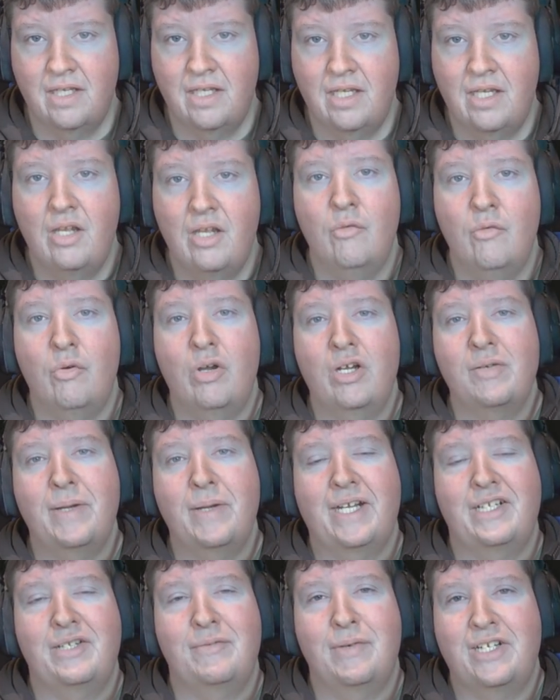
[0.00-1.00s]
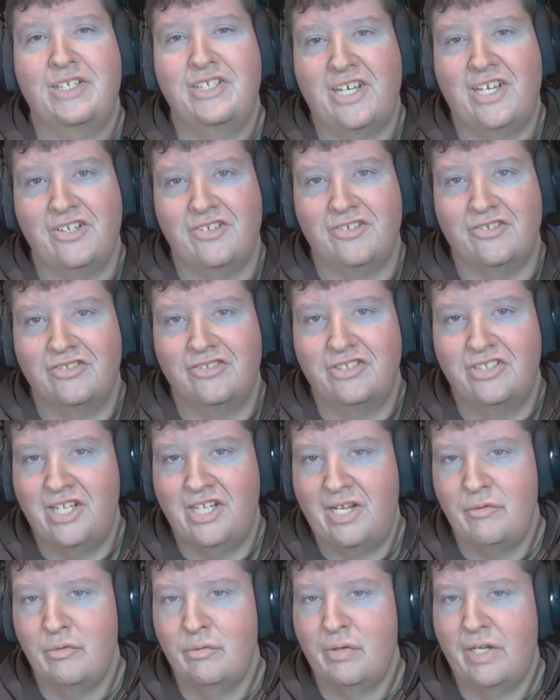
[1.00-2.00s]
Welcome back to my channel. Today
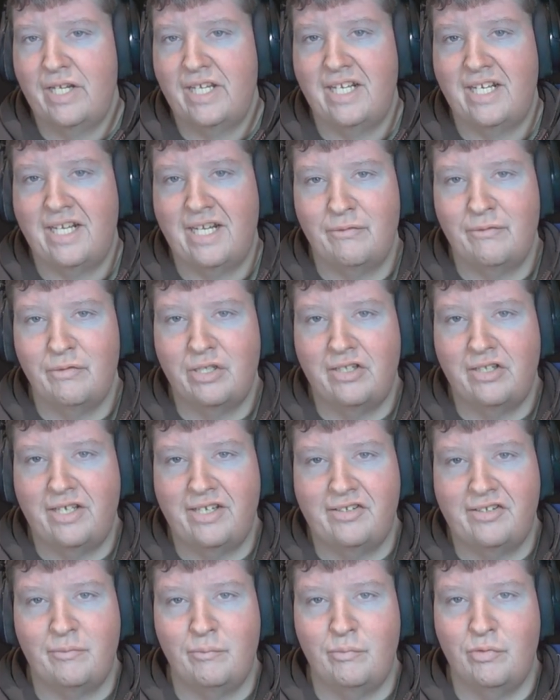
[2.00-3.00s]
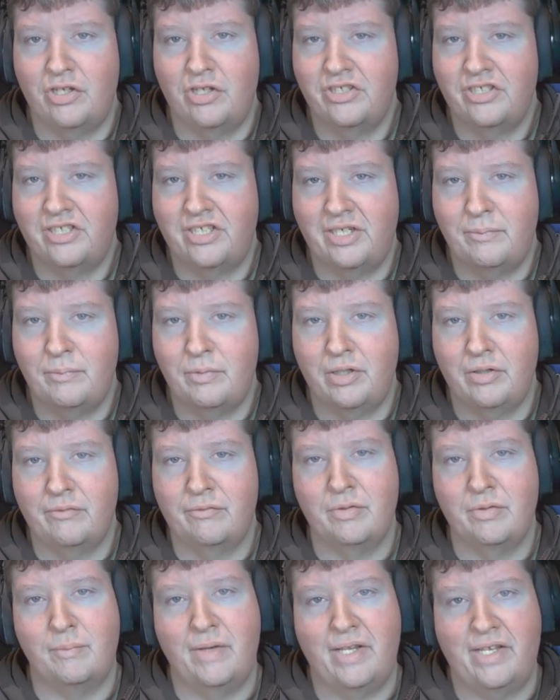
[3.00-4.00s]
we're ranking every class in Project Epoch
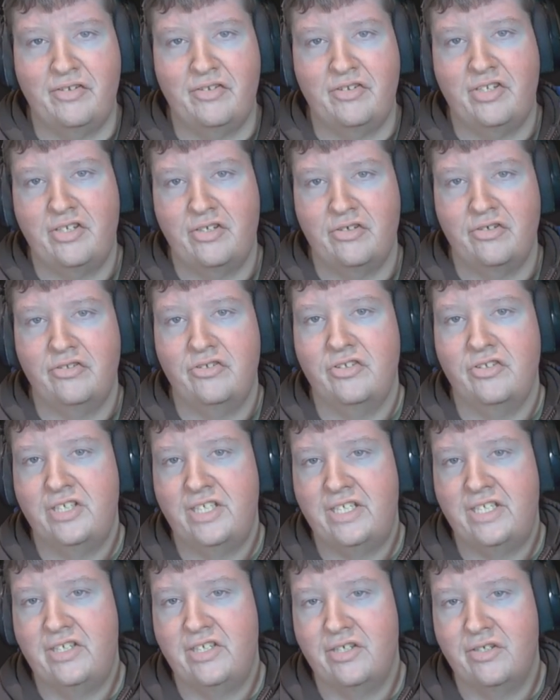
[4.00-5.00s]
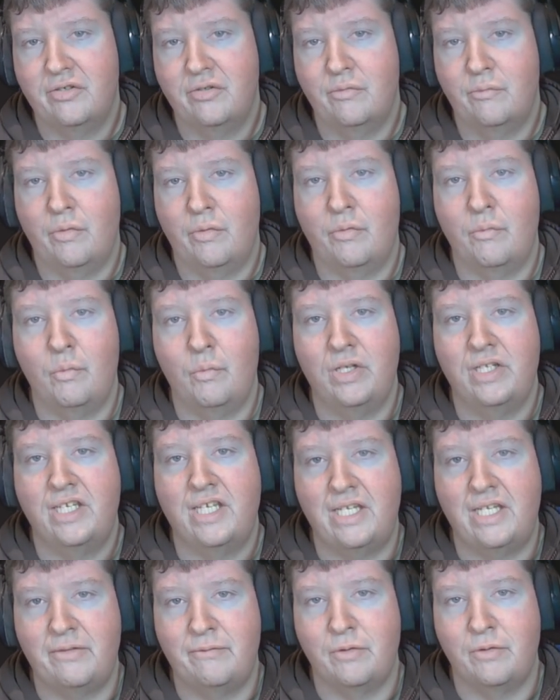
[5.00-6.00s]
from S tier to D tier with one
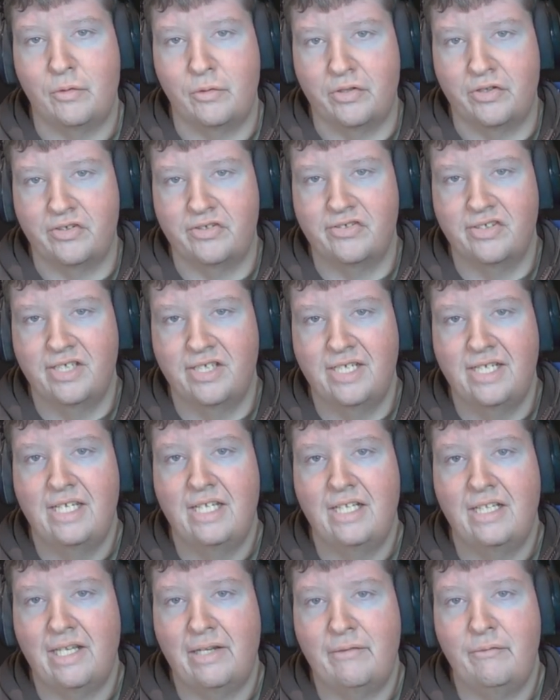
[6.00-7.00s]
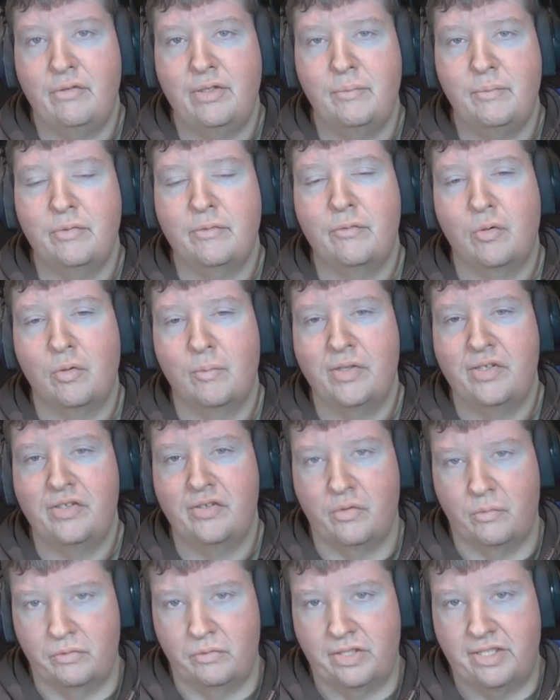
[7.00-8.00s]
key focus, leveling performance
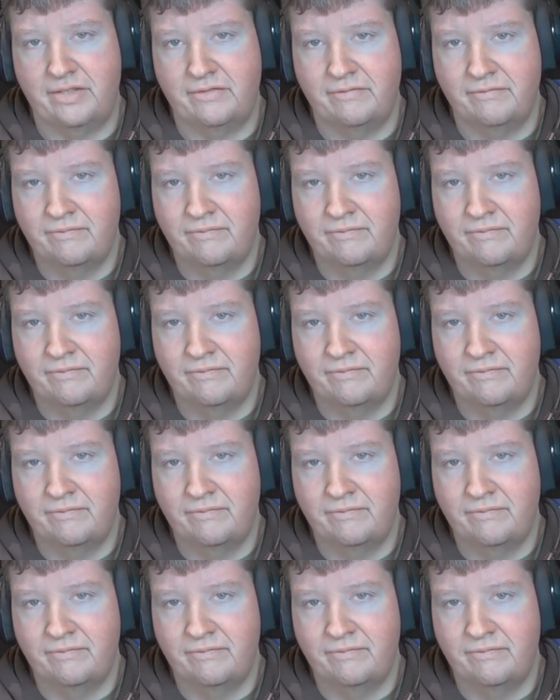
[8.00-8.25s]
only.